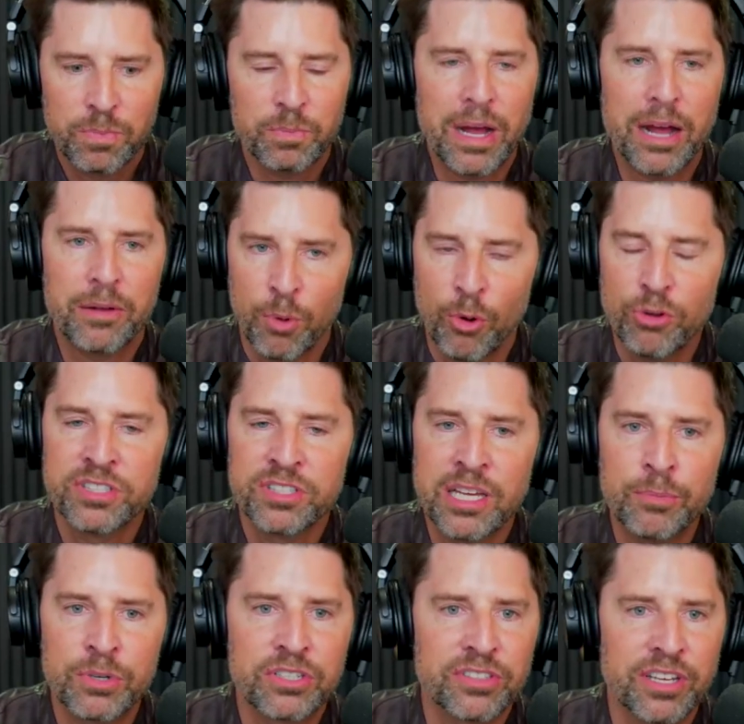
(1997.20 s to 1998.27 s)
most of
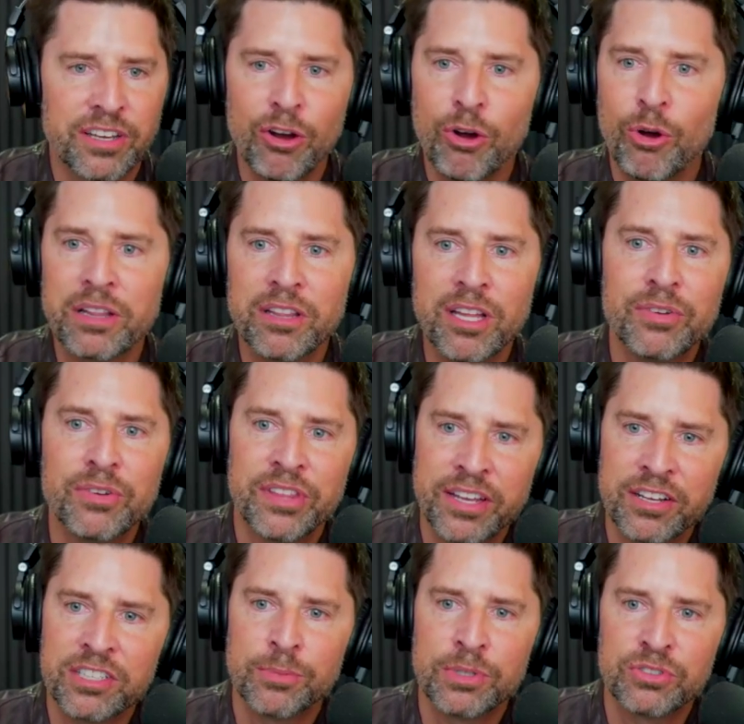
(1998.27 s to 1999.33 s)
them are just like oh i love it thank
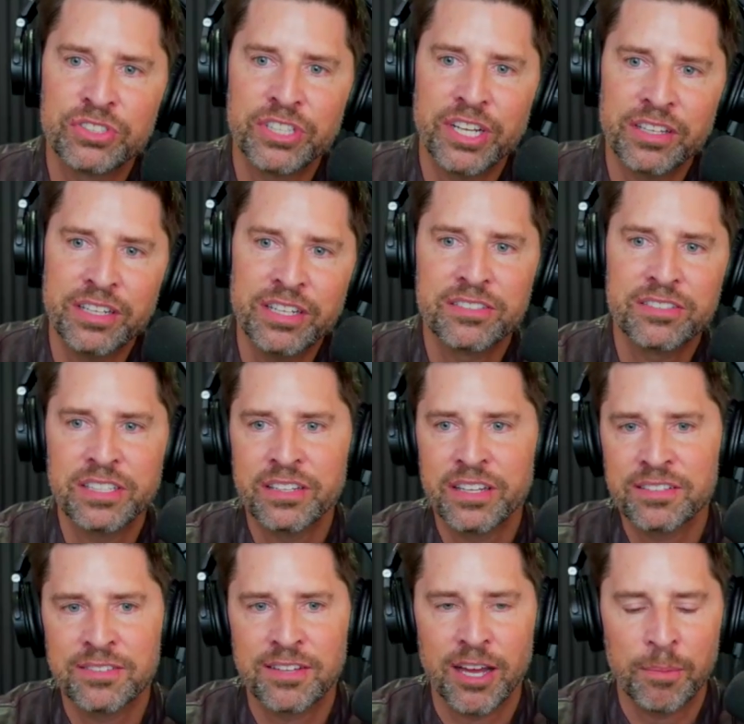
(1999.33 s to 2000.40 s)
you so much for checking in see you
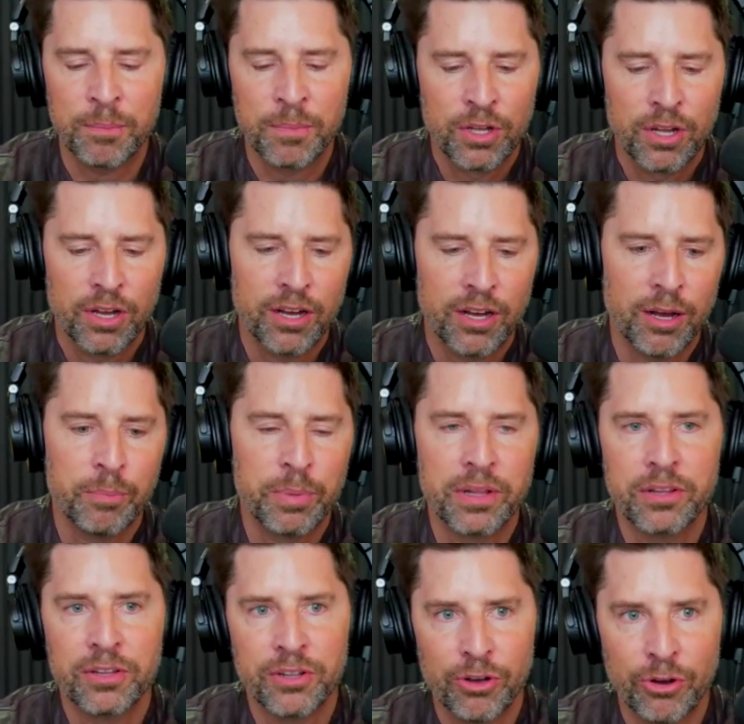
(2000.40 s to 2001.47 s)
next time uh,
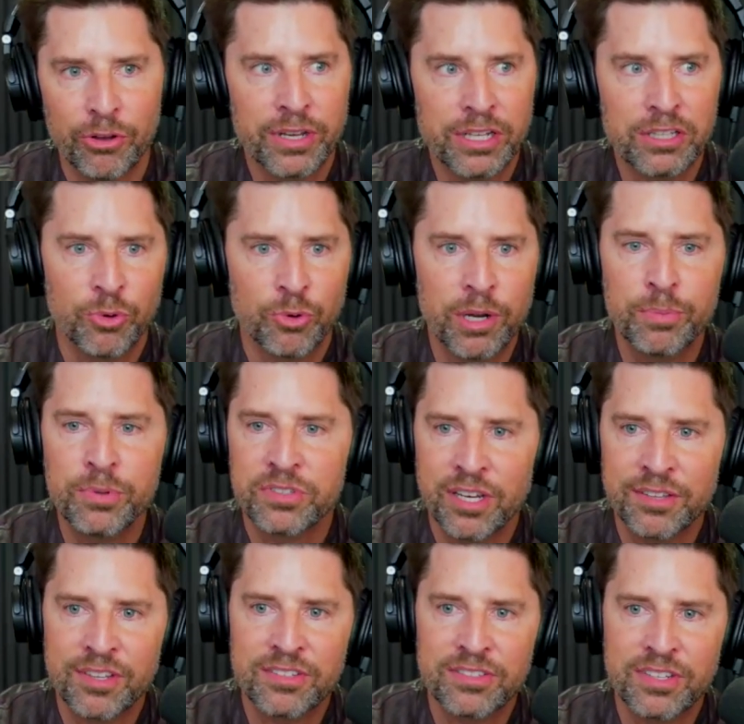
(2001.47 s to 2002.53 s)
but you know you'll get
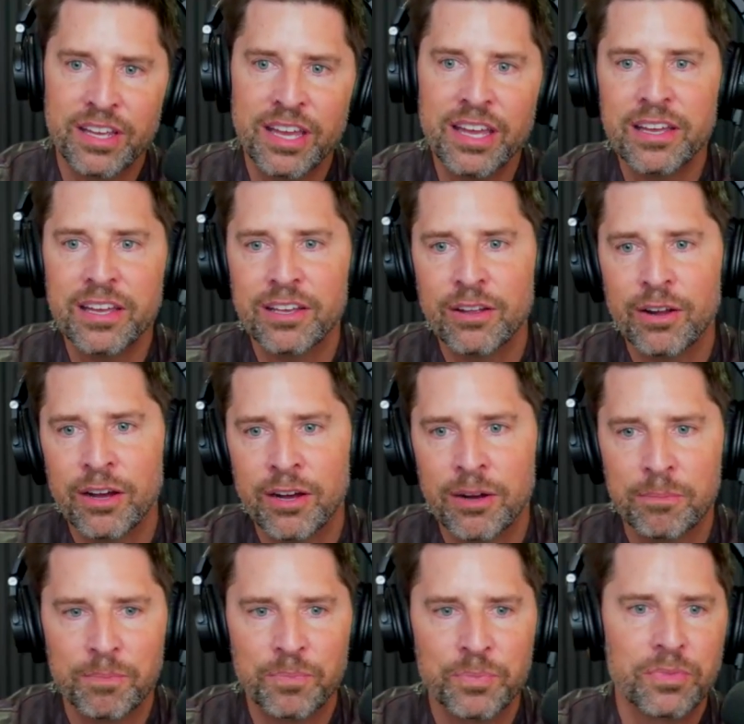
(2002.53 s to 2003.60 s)
20% that say hey
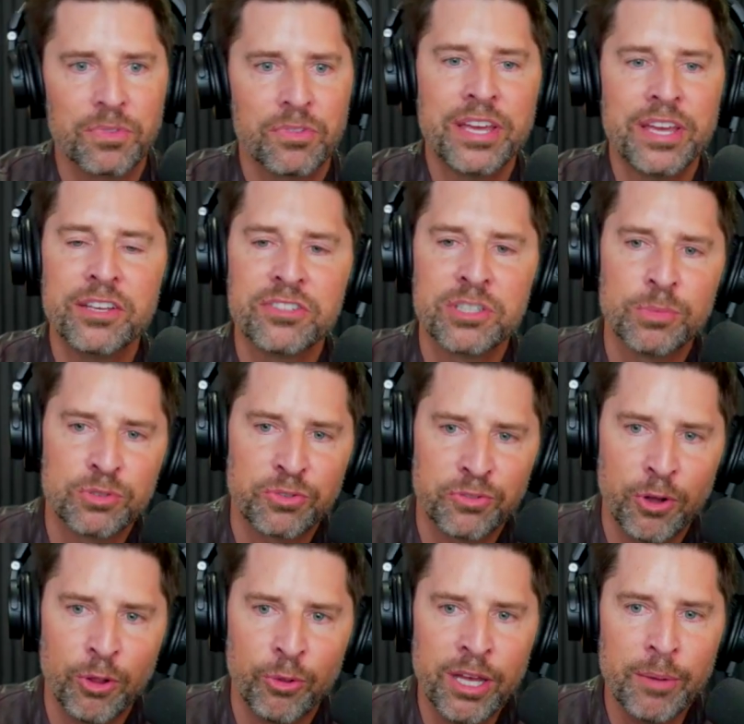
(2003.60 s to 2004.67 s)
um, thank you so much for
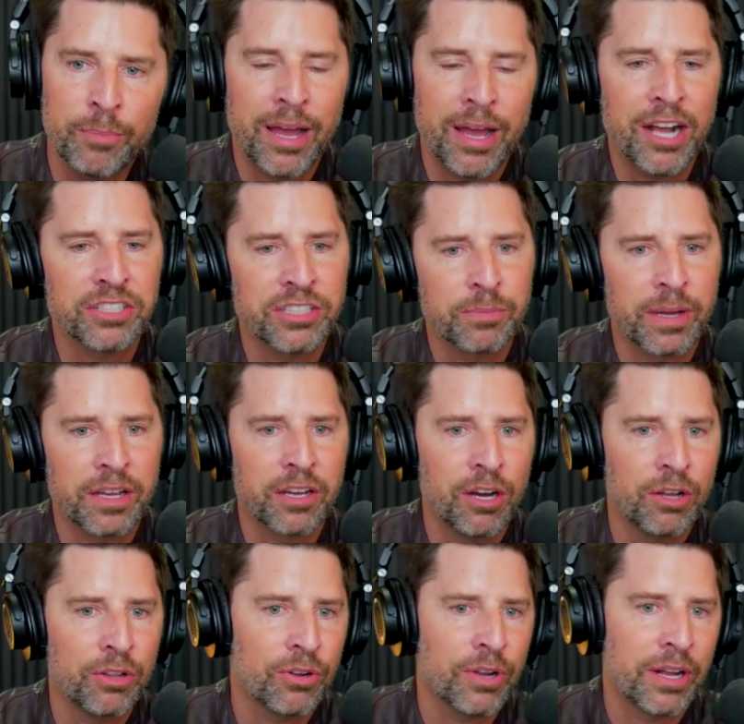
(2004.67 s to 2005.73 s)
following up. Actually, my
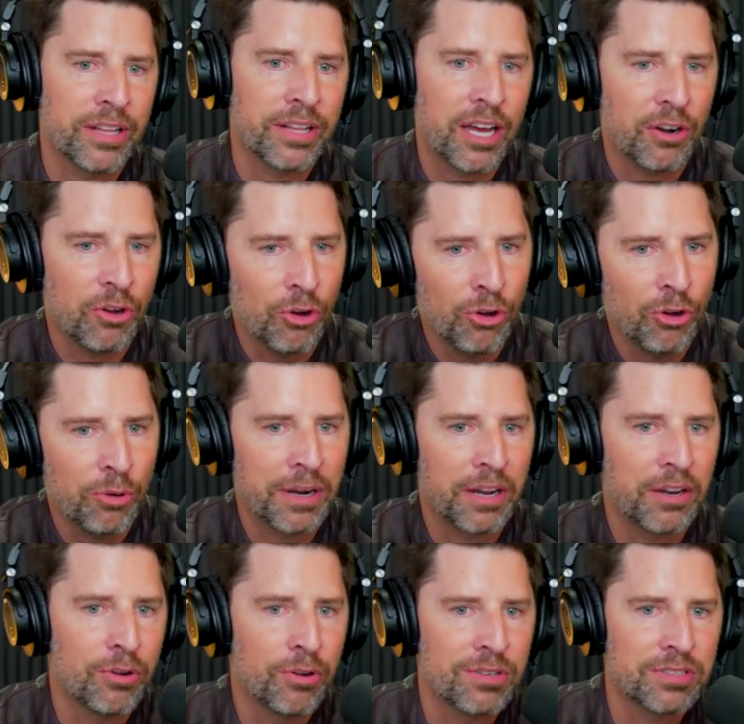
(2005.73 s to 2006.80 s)
color, I got home and I
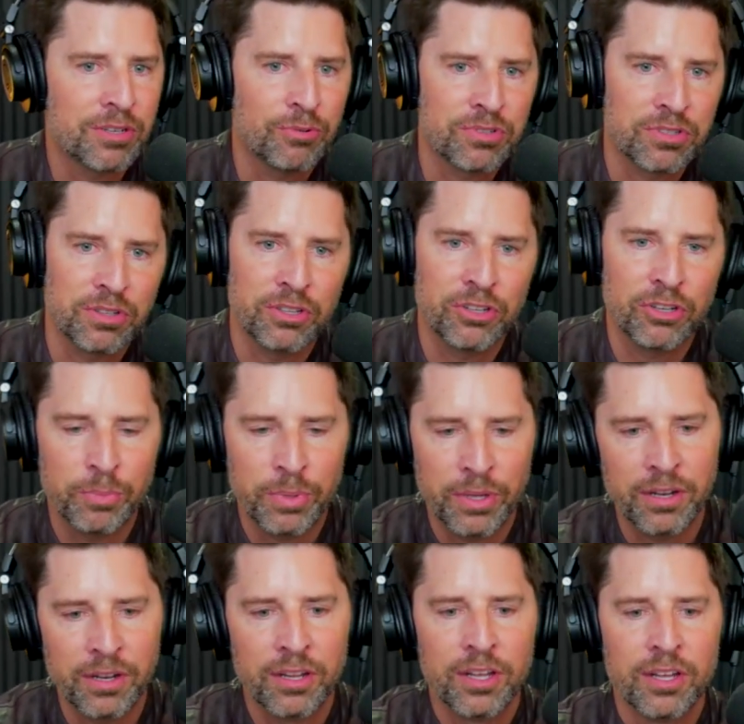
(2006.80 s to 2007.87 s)
noticed it was a little
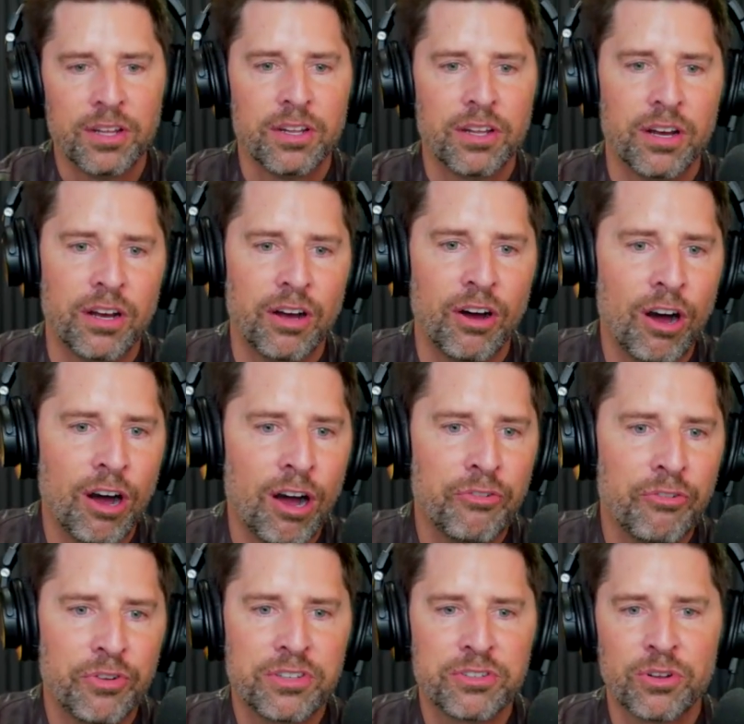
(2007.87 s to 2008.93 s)
bit uh,
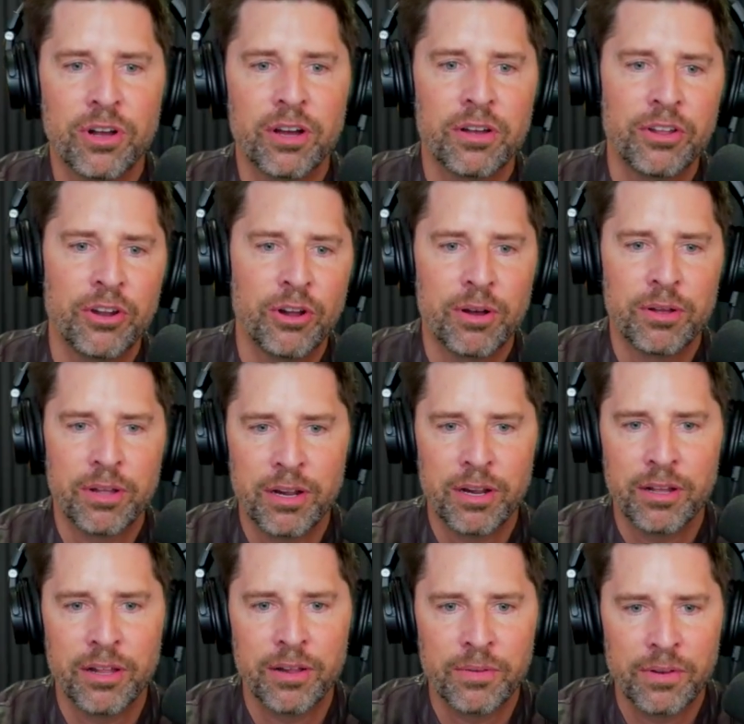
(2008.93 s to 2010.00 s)
off. Is there, uh, you know, uh,
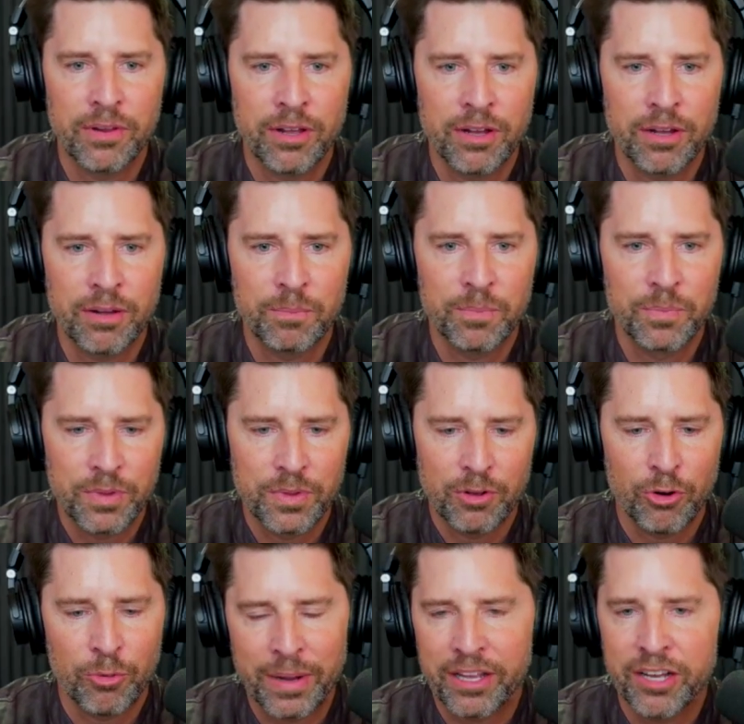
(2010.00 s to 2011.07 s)
and um,
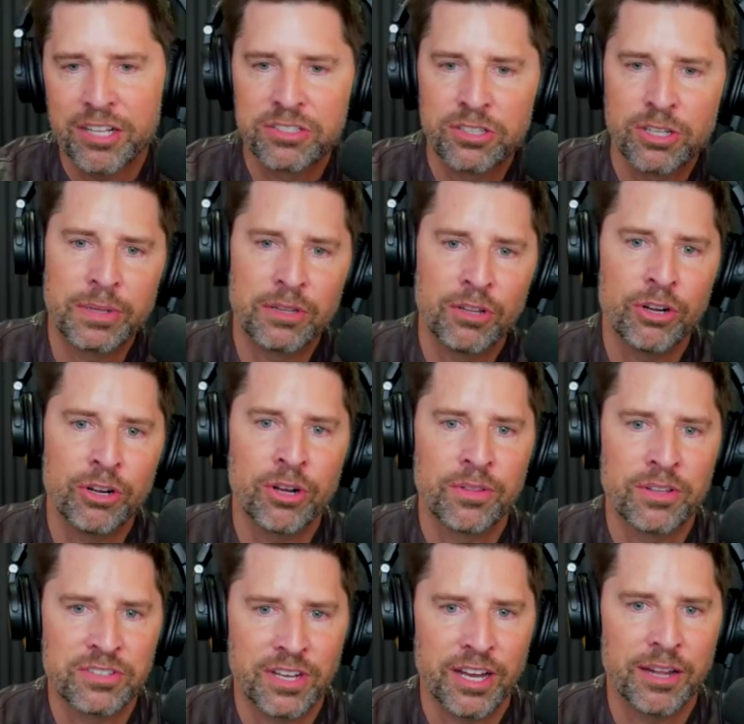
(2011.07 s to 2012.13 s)
or my cut's a little bit longer on
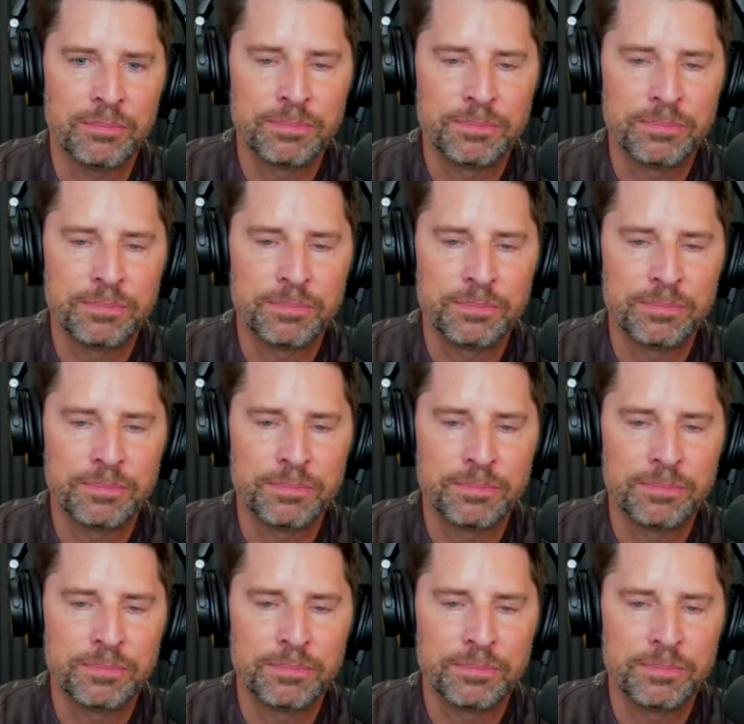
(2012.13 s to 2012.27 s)
the side,